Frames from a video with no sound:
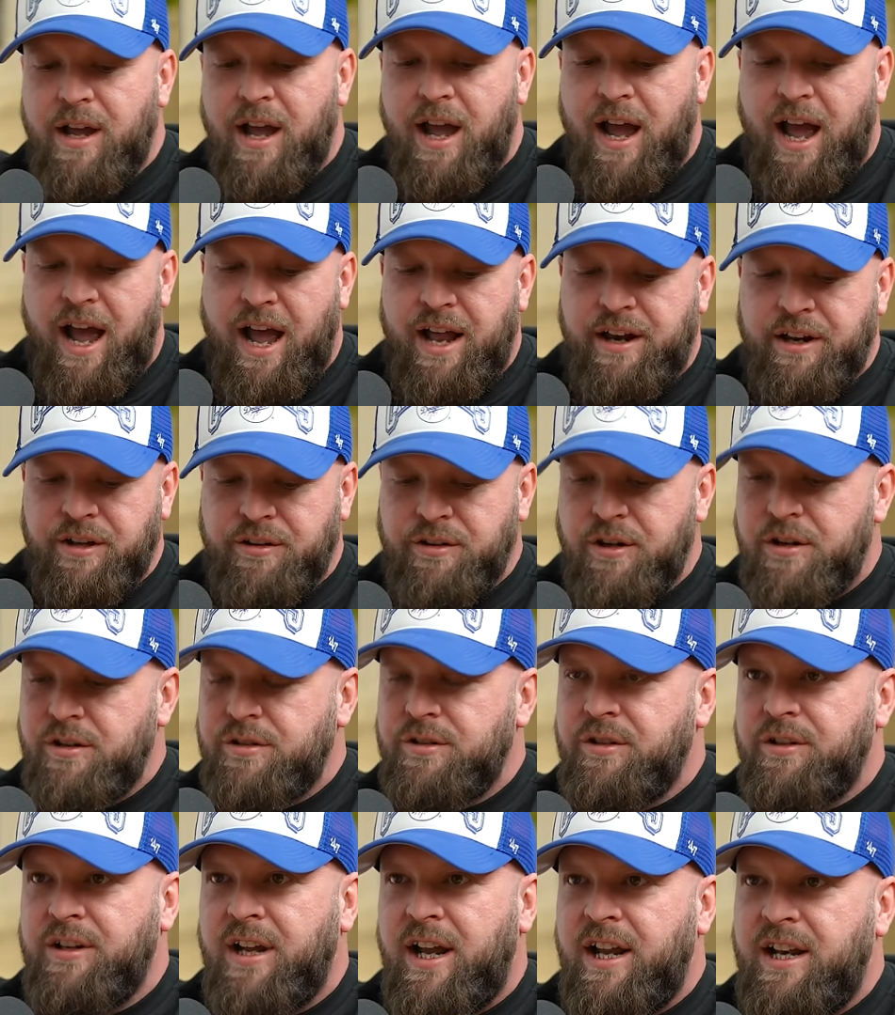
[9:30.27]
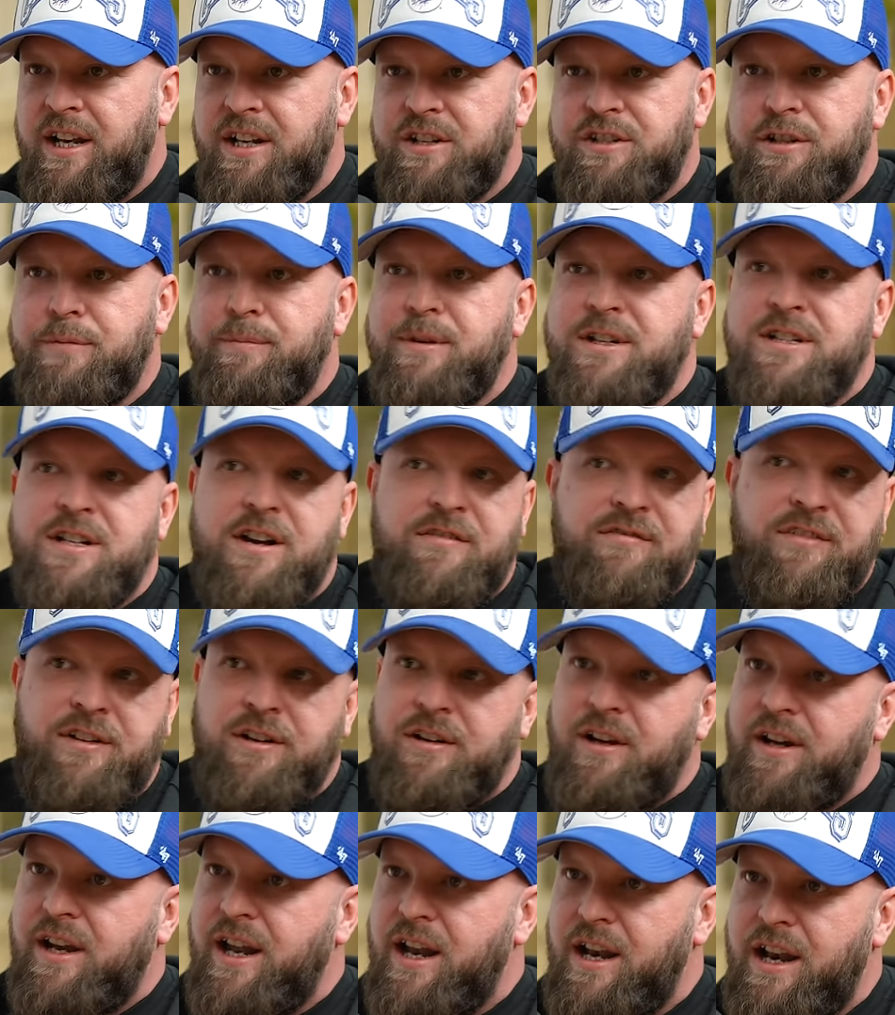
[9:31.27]
And the dogs on that list should be something
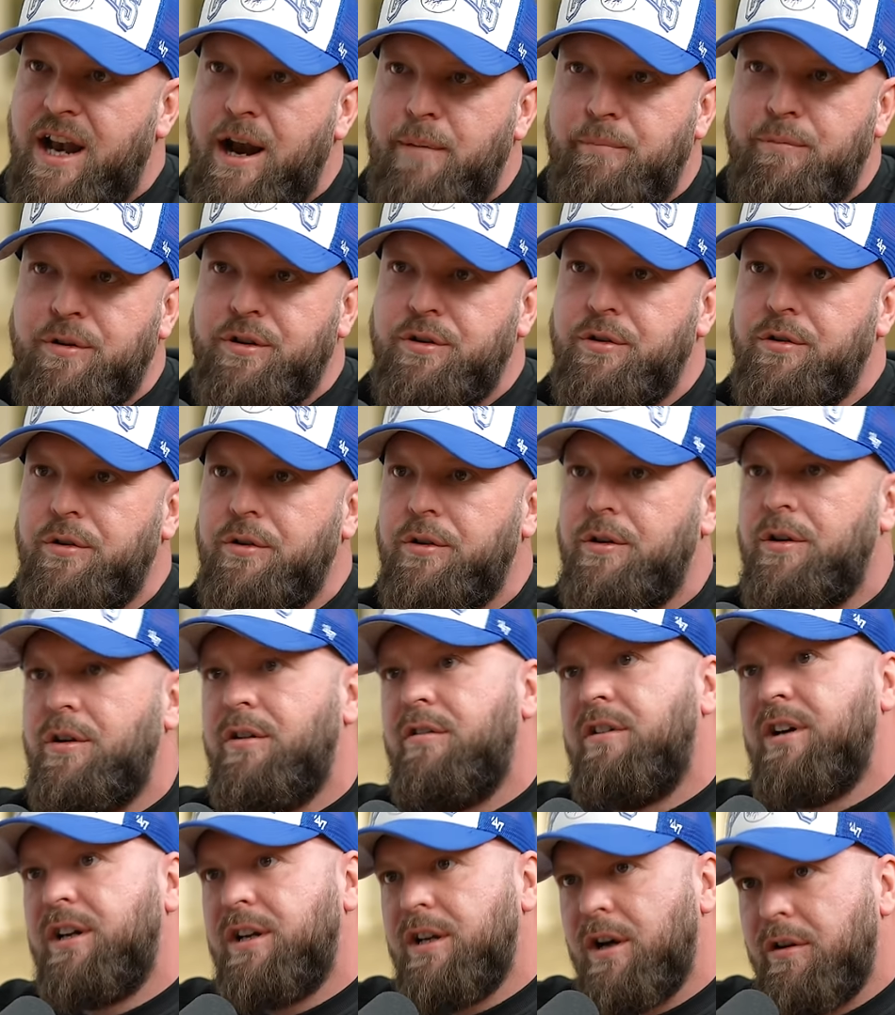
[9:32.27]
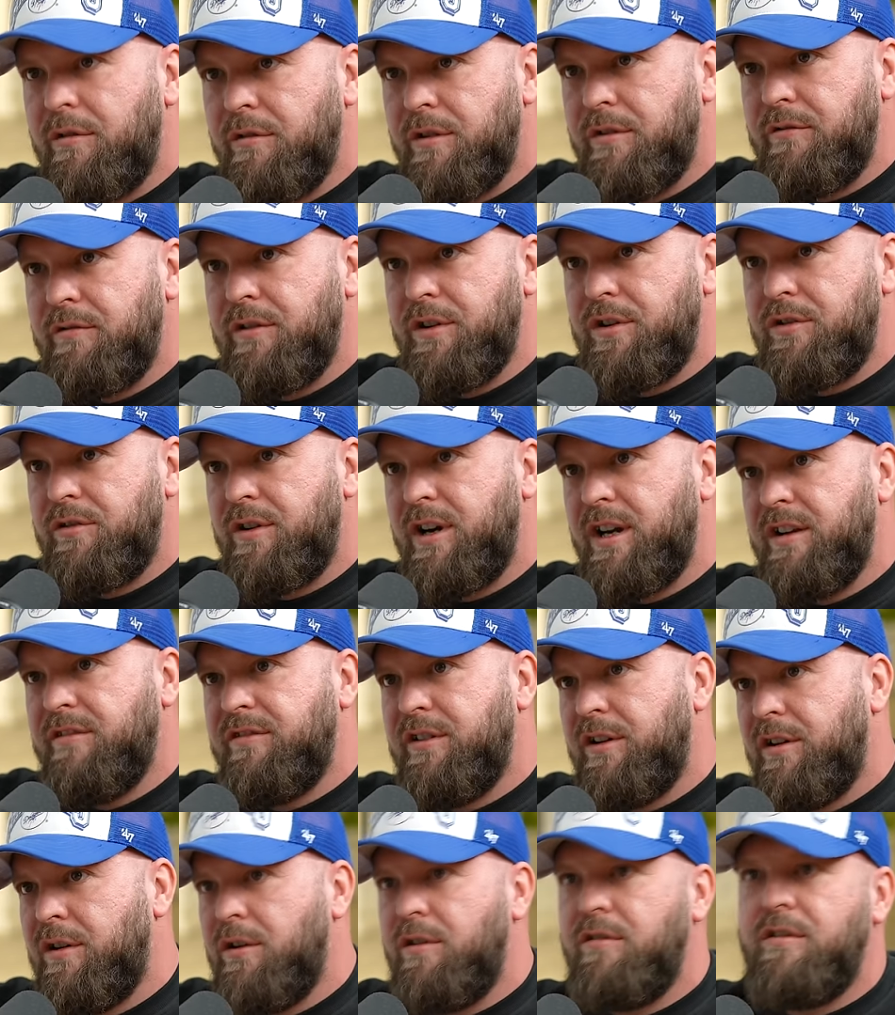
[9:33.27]
like a Labrador or a Golden Retriever
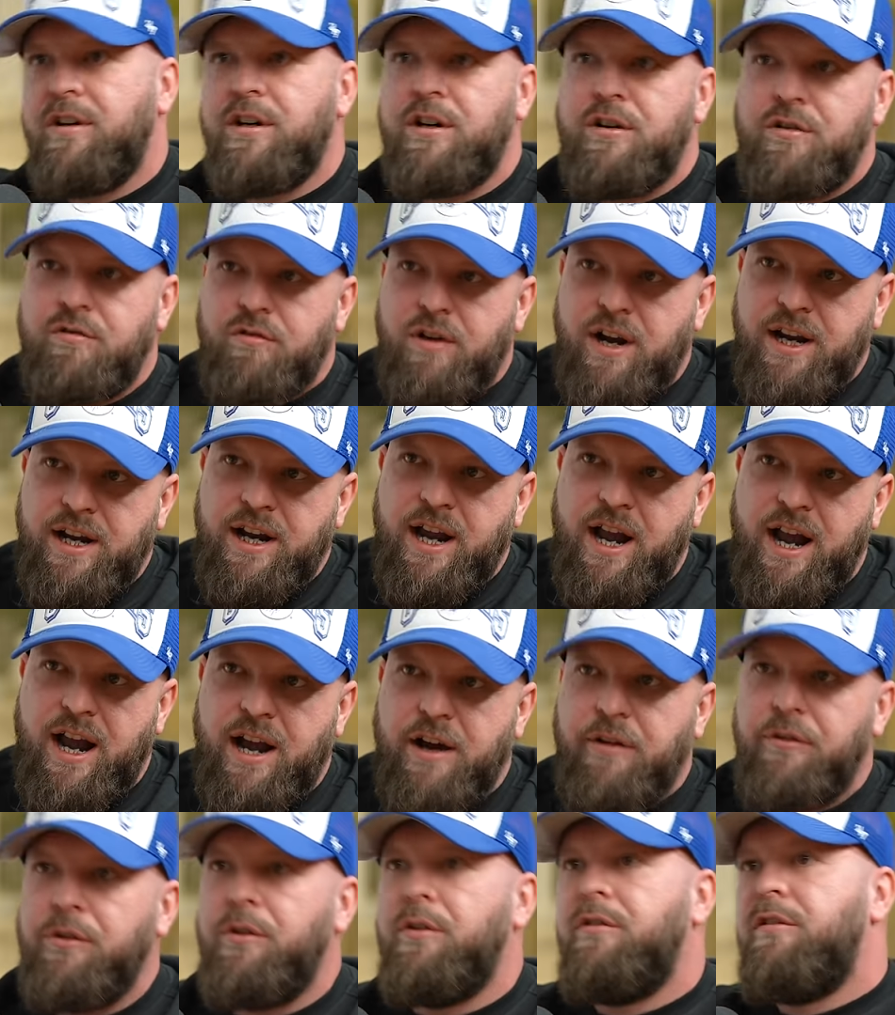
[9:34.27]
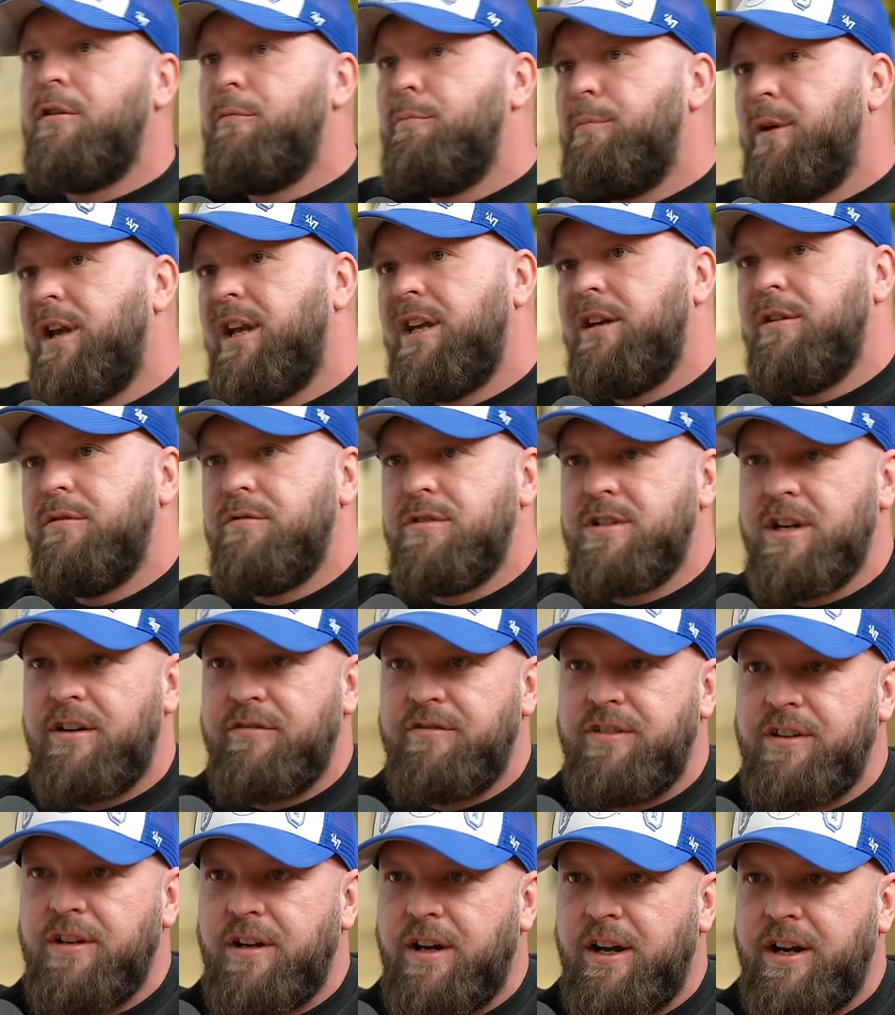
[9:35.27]
or a Greyhound or a Beagle,
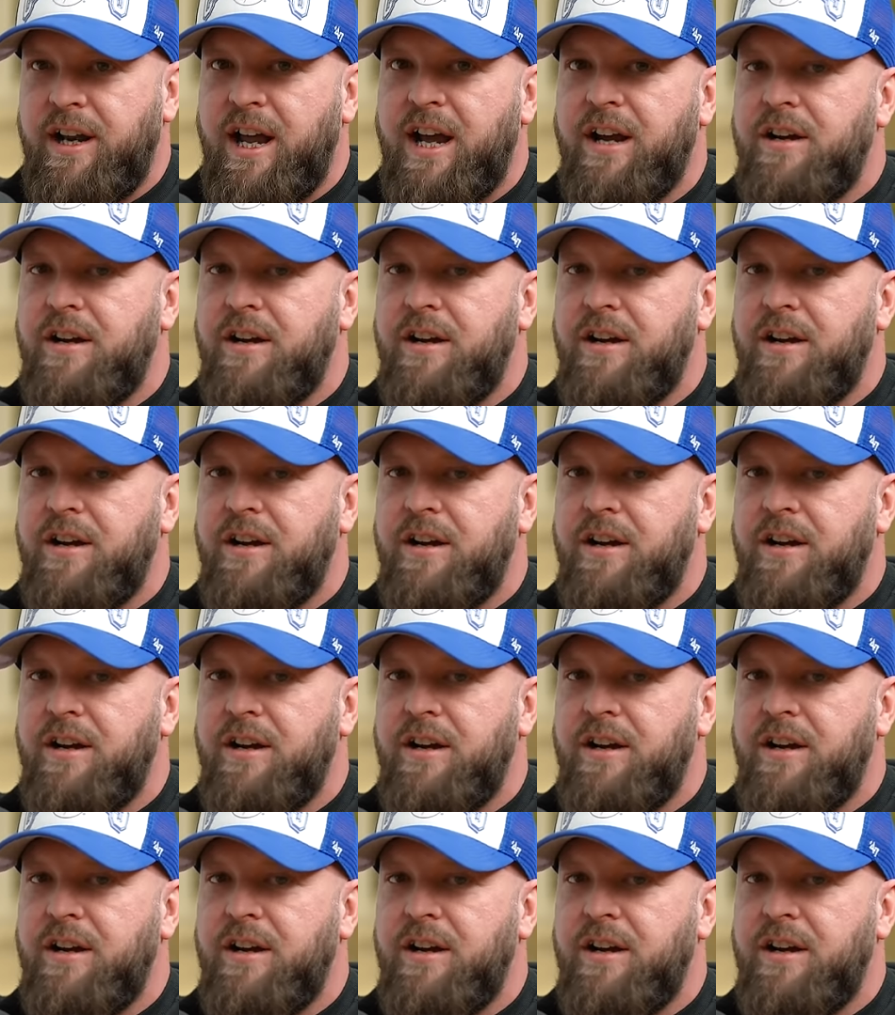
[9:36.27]
something like that.